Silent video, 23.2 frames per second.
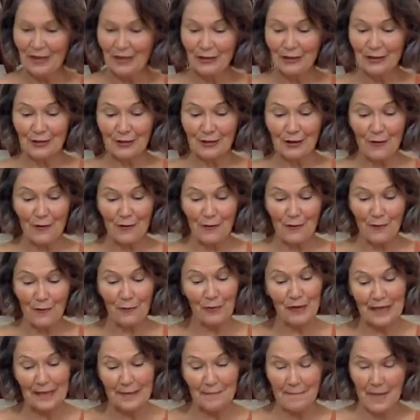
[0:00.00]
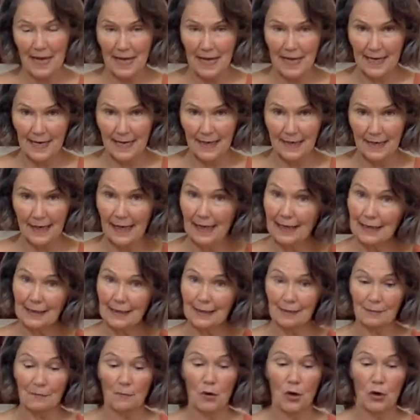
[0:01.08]
So we made a
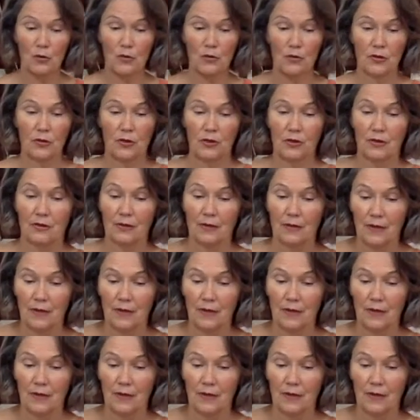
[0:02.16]
smoked